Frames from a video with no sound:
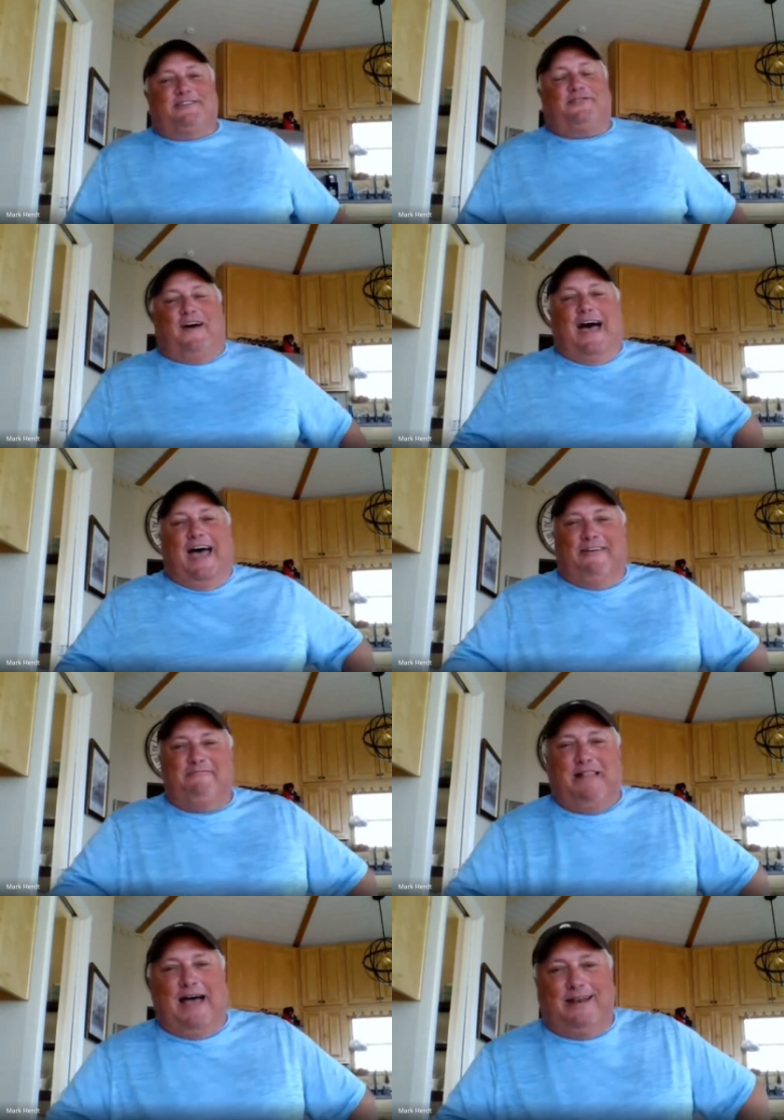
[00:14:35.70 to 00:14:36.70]
yeah.
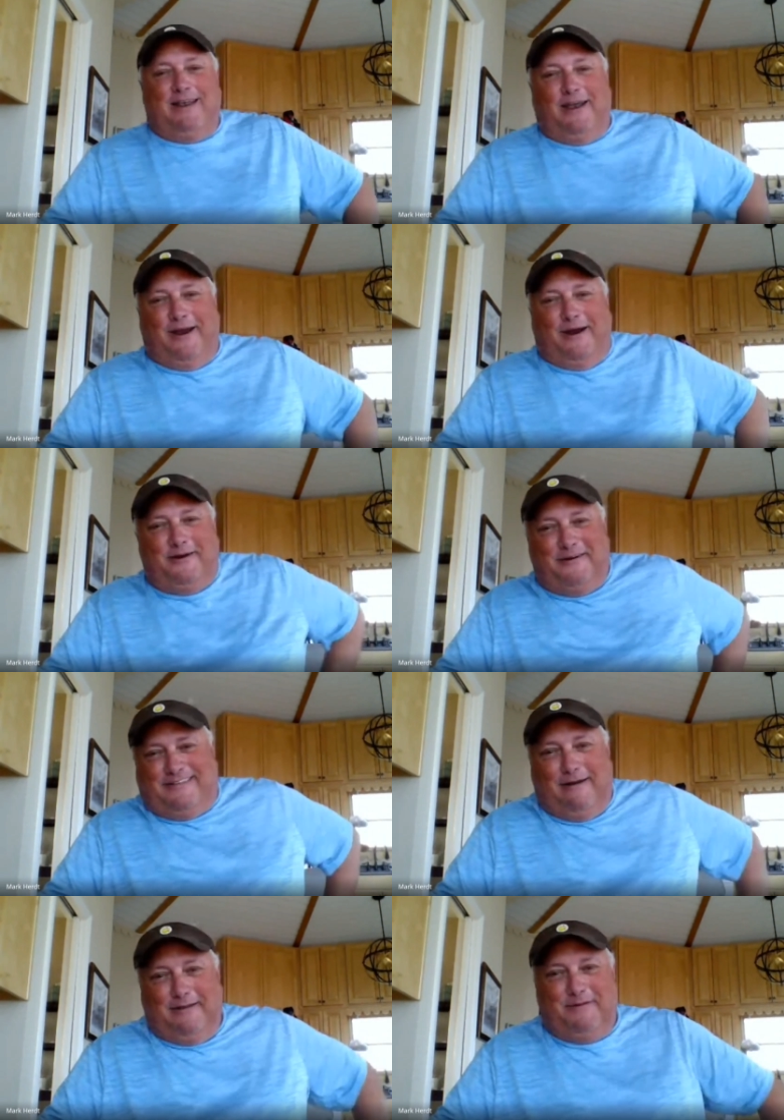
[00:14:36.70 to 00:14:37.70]
five, blonde hair,
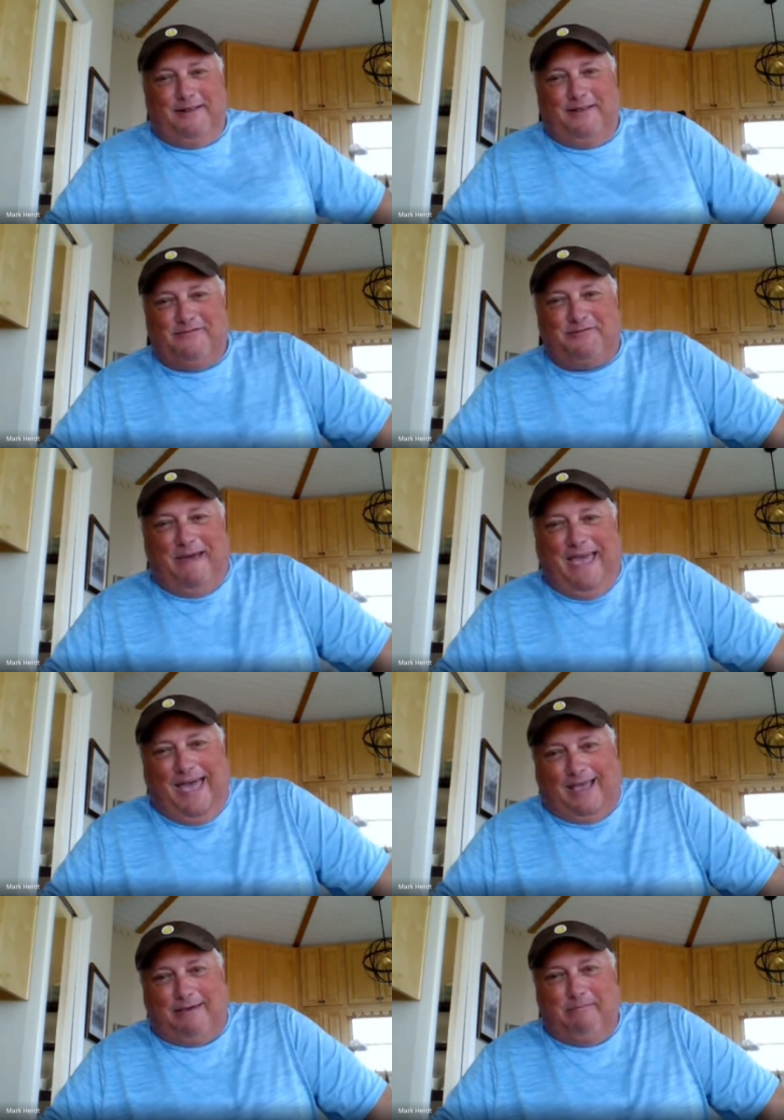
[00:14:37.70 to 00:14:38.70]
down the middle of his
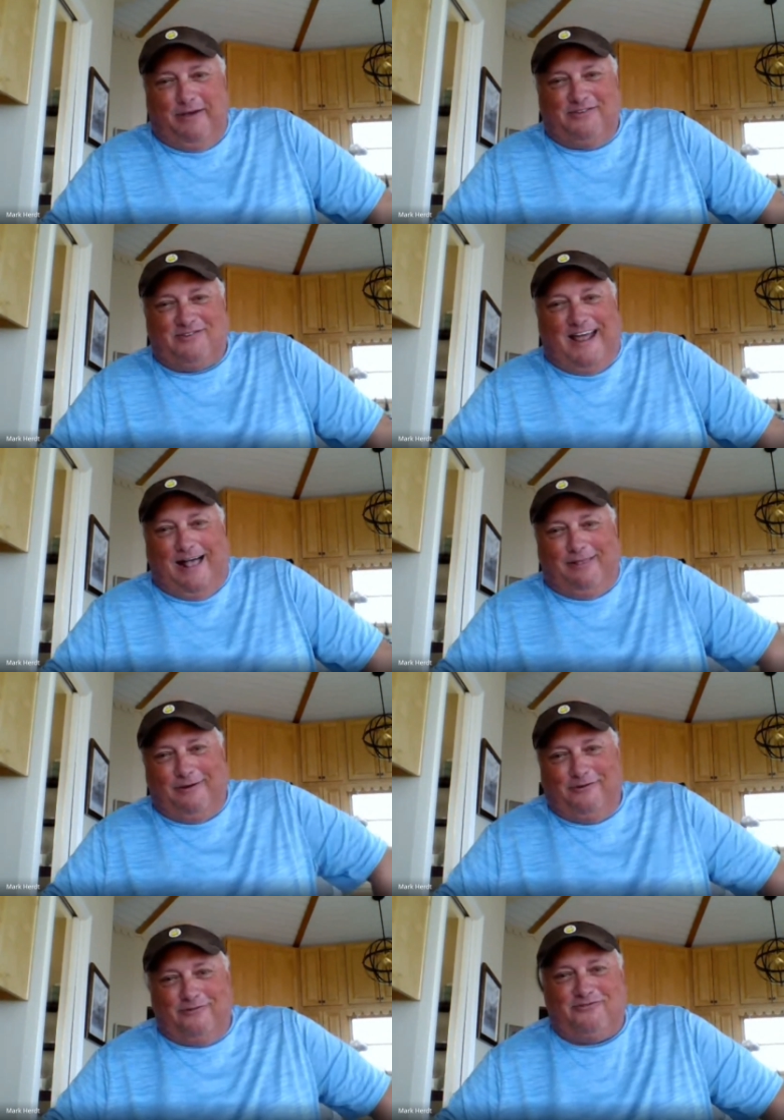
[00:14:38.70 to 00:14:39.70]
back, millions of
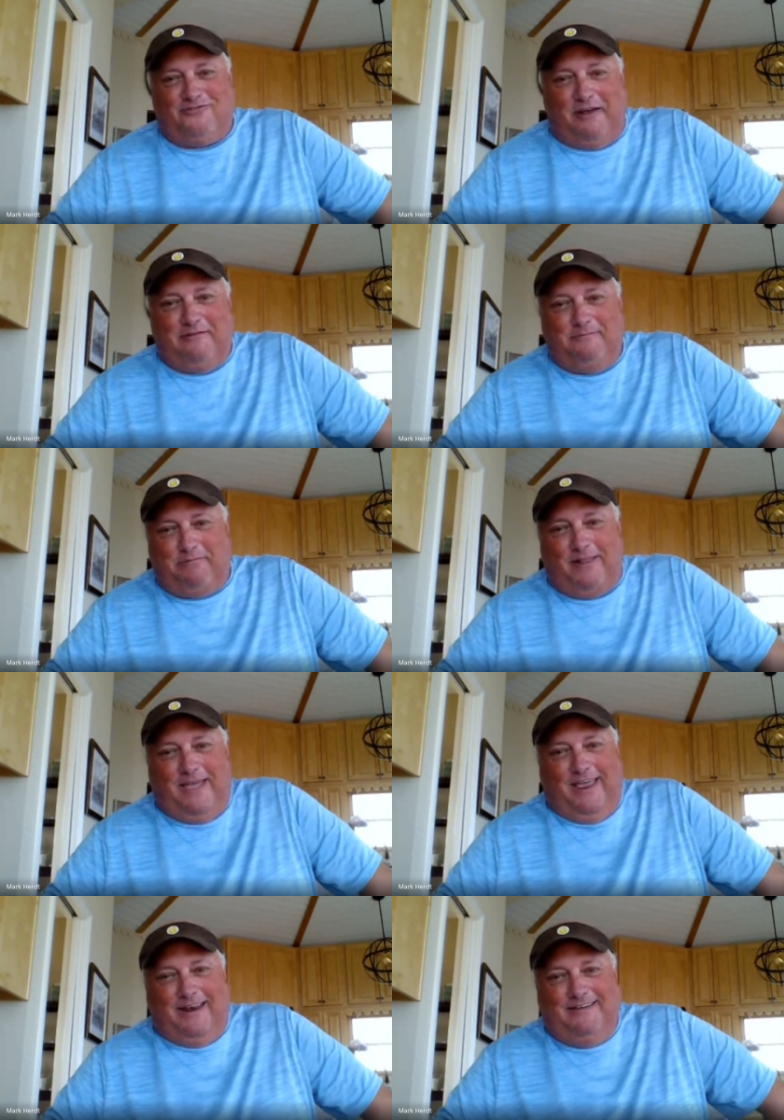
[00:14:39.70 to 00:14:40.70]
dollars, jet plane.